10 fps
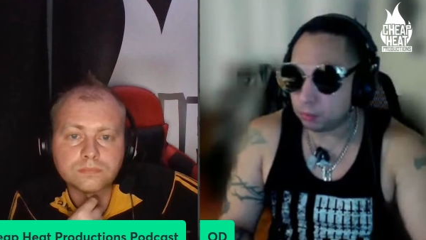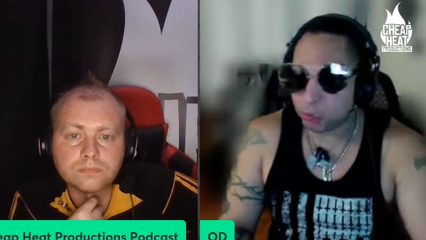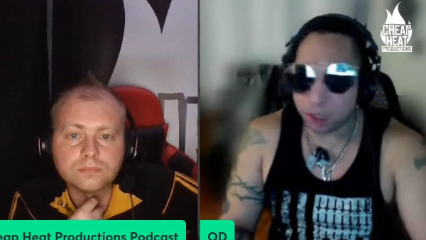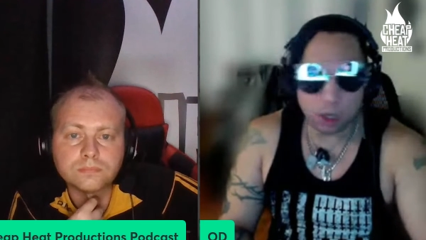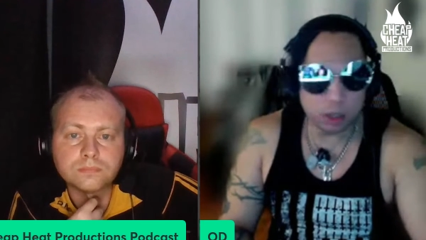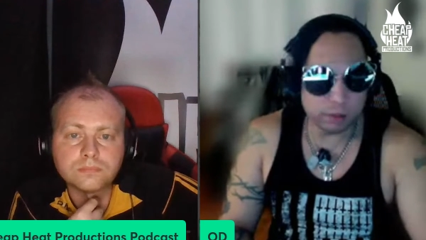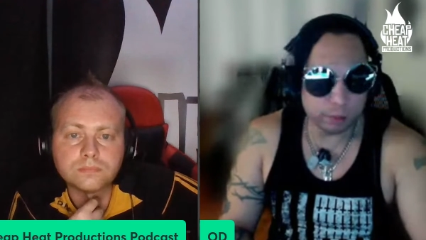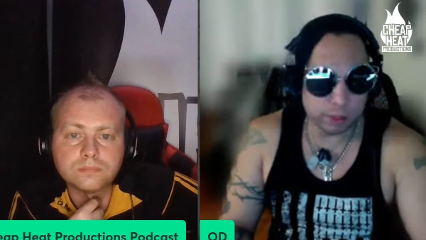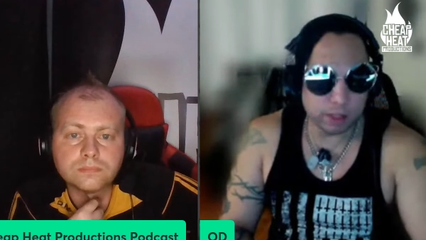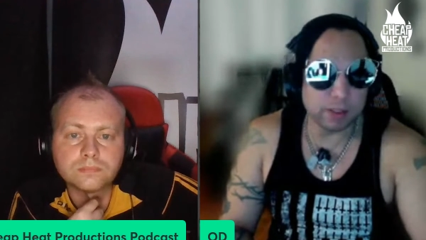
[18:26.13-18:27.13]
Speaker 1: all of them,
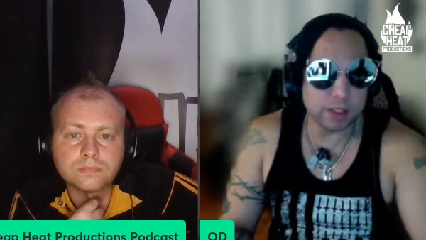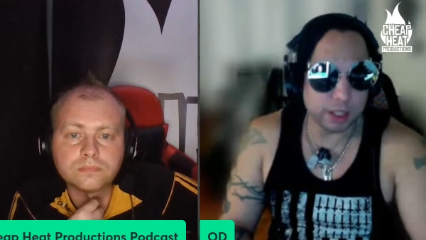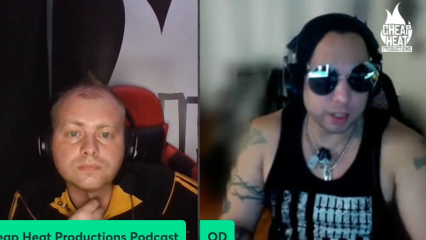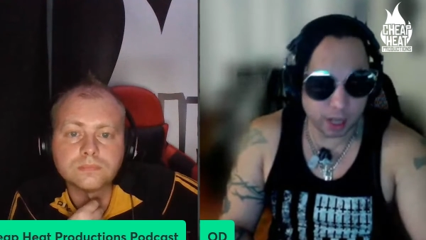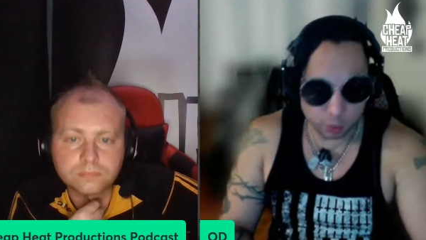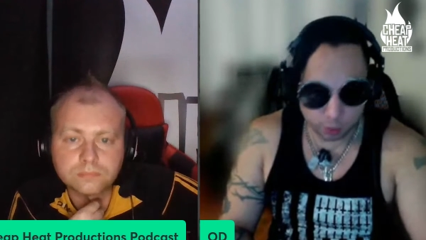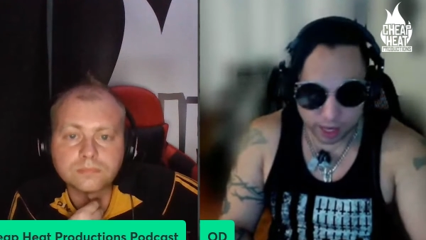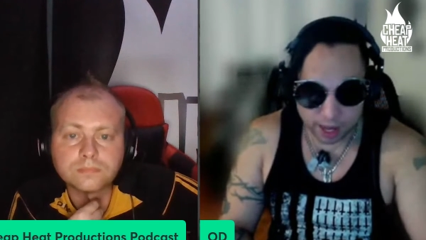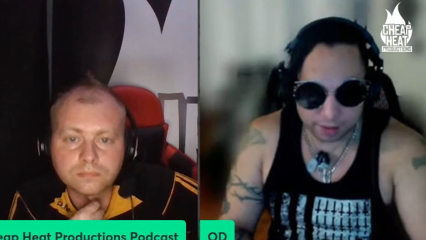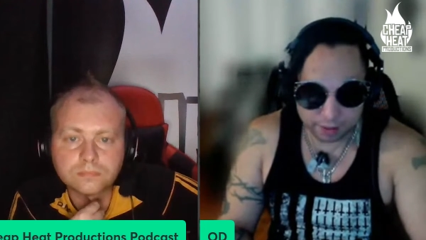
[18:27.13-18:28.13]
even TikTok we
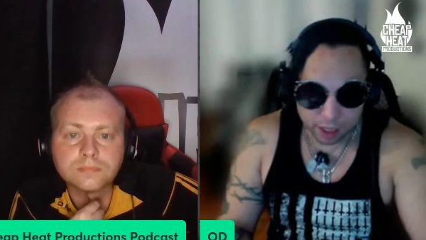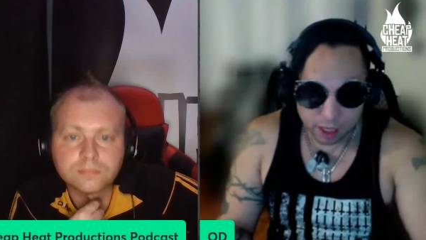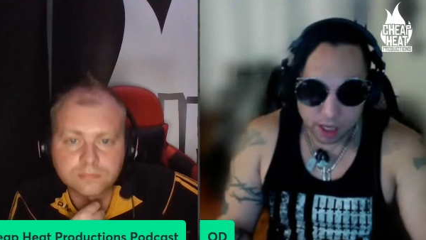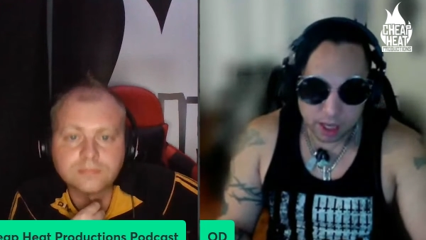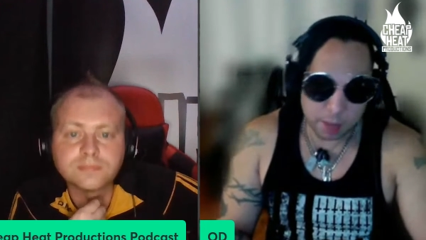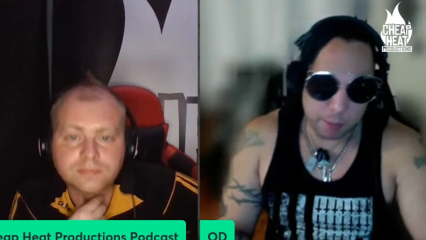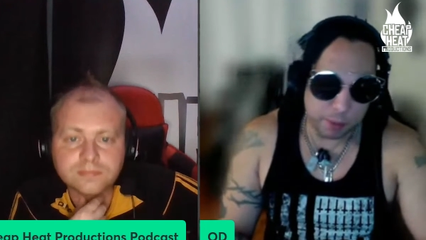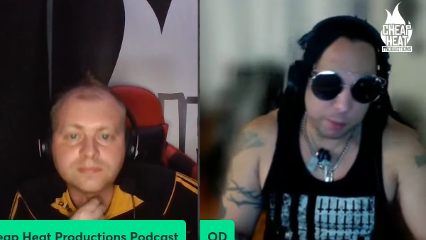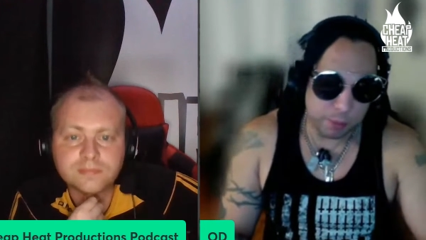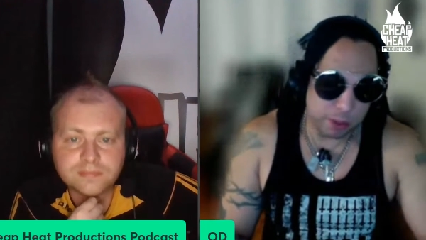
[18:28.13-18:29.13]
have. Uh, but
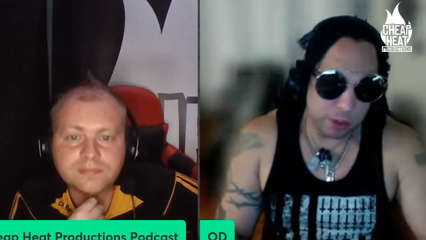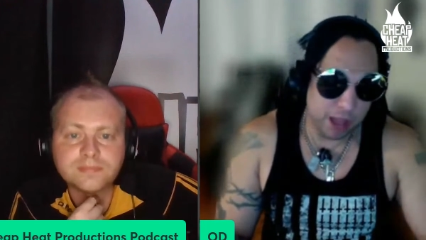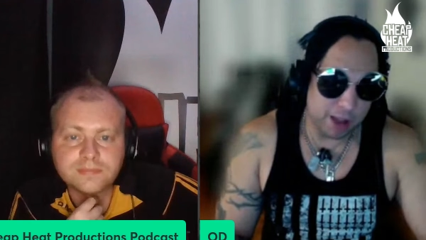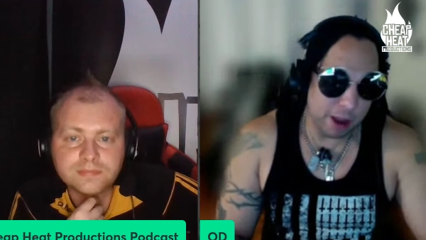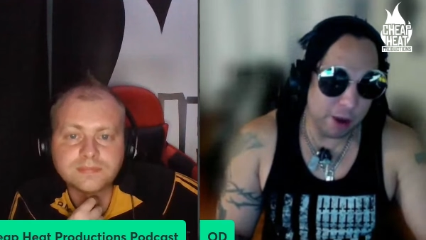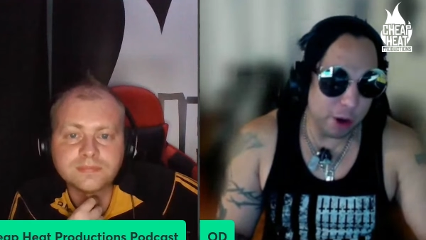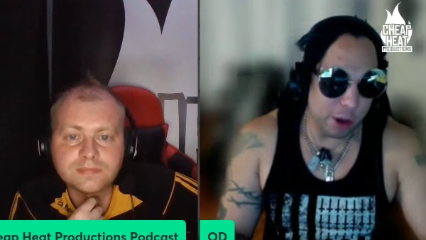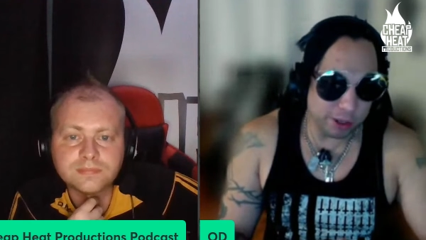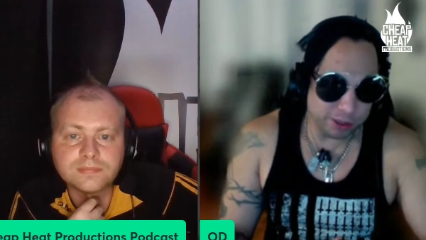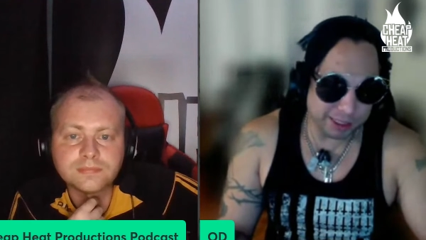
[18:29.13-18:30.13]
but I, I, will
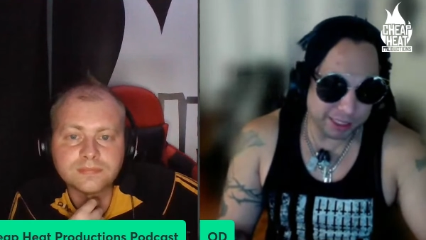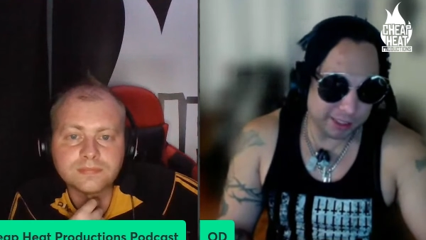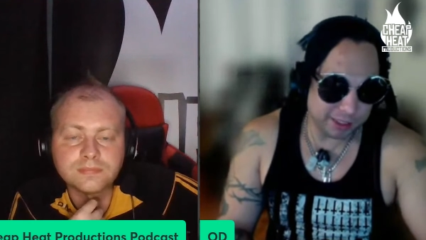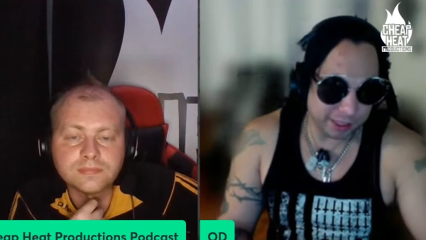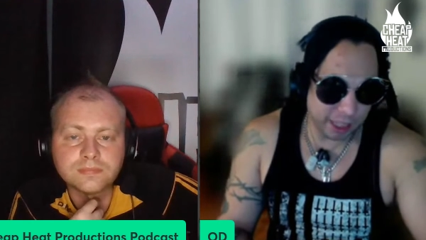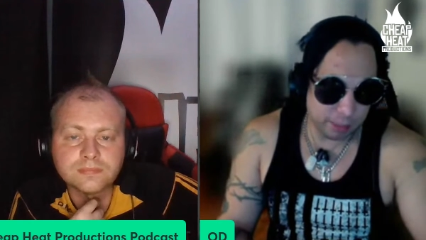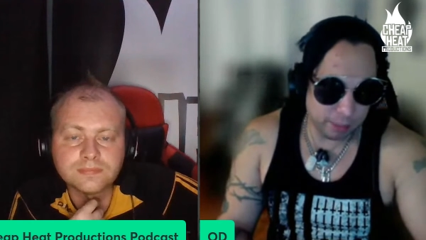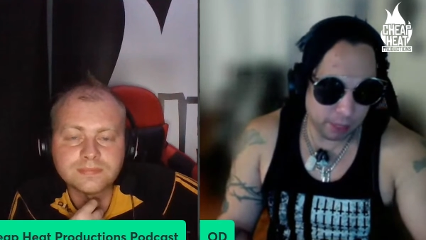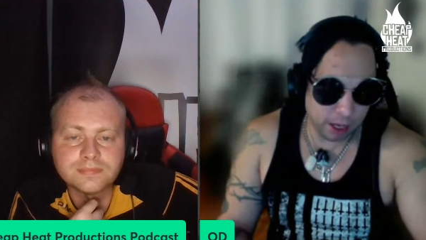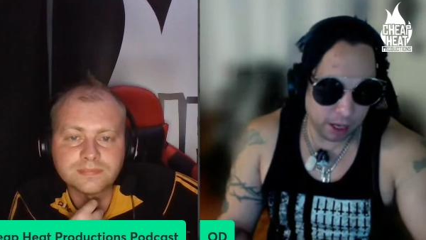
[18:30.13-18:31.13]
always say the same.
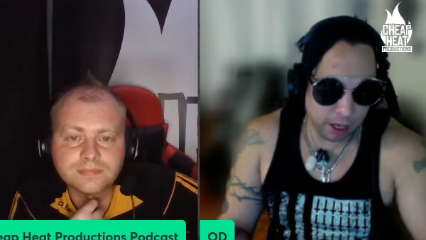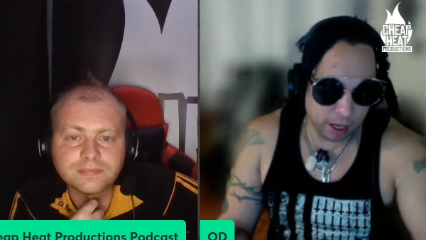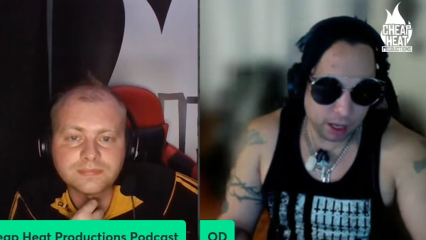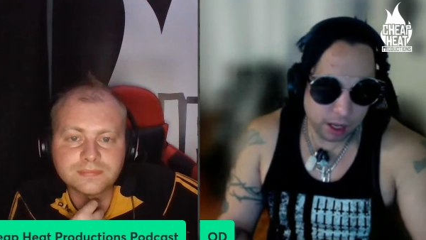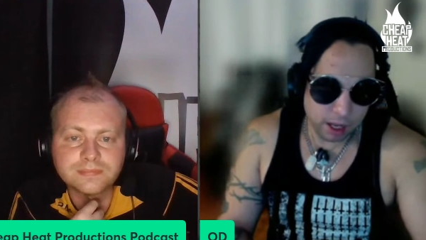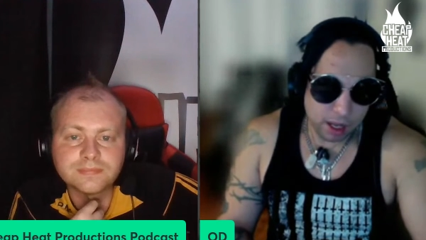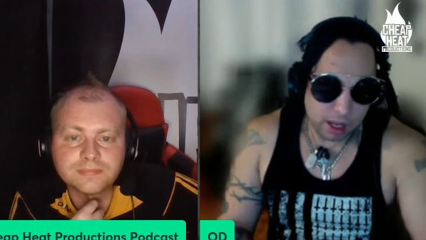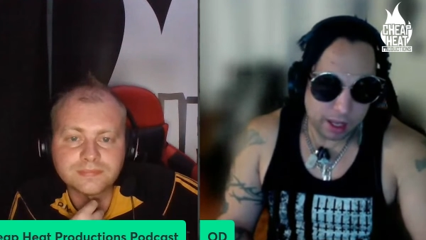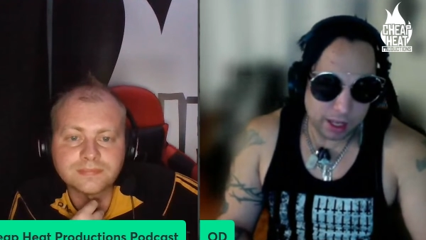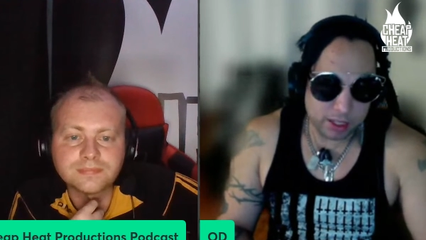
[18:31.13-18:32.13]
Uh,
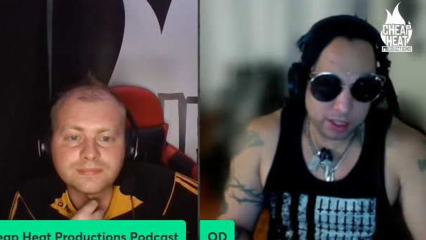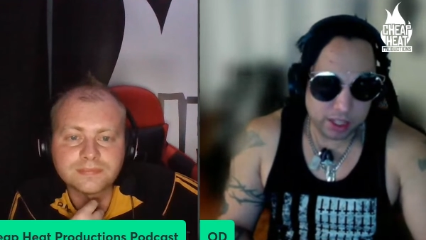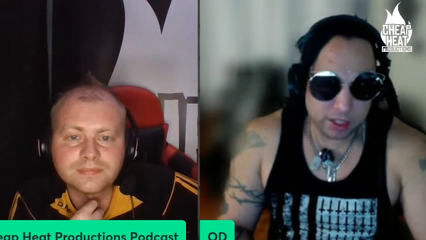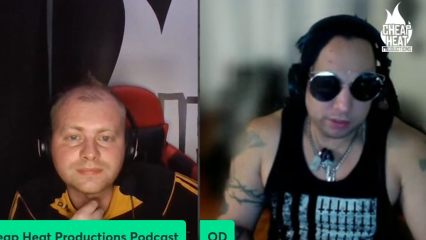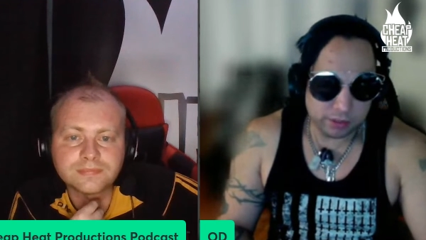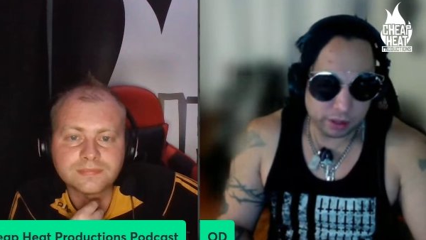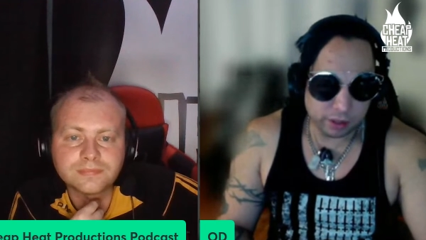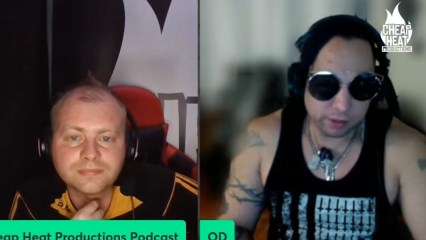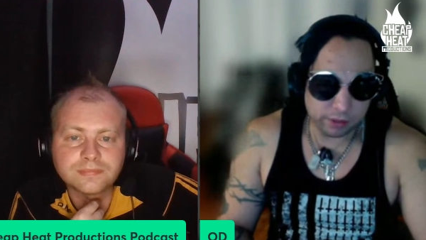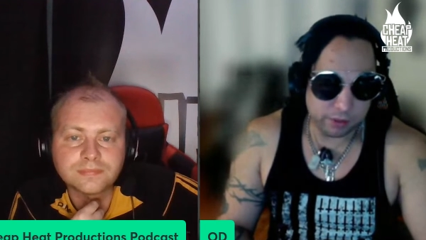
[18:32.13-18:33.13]
it's easier for
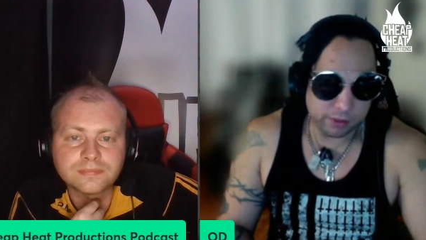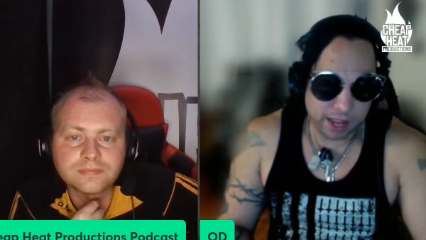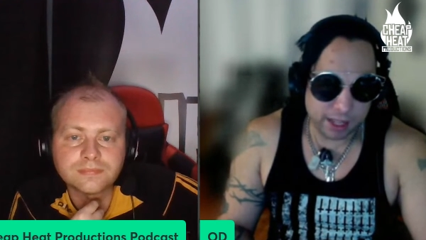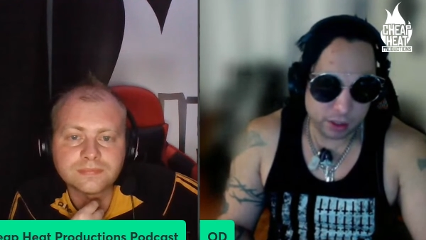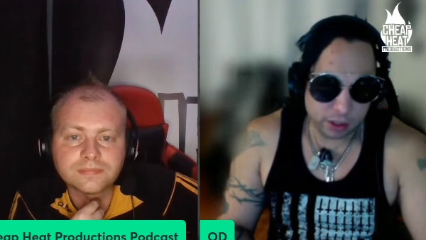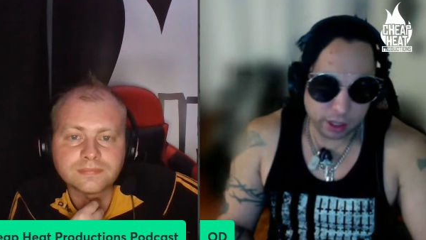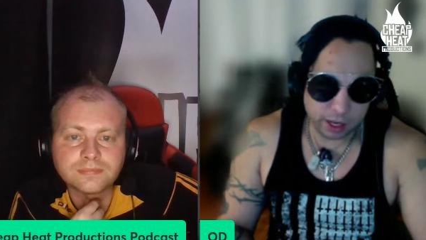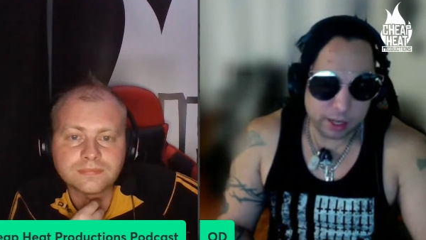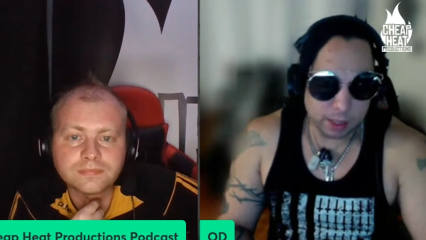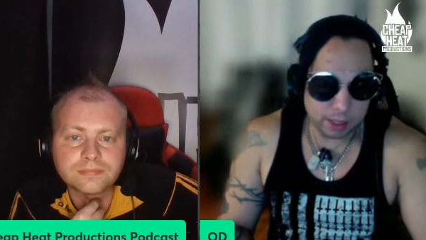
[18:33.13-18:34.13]
for the fans or
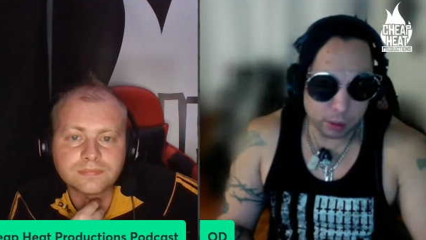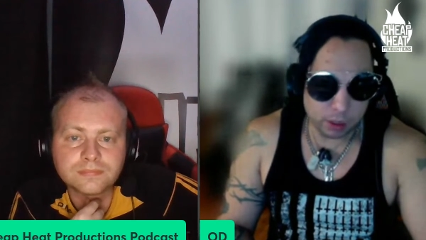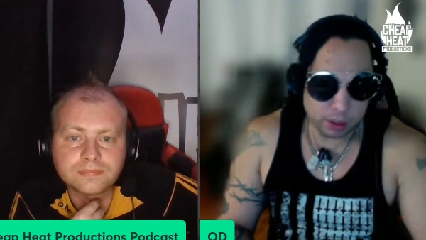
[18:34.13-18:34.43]
anybody who wants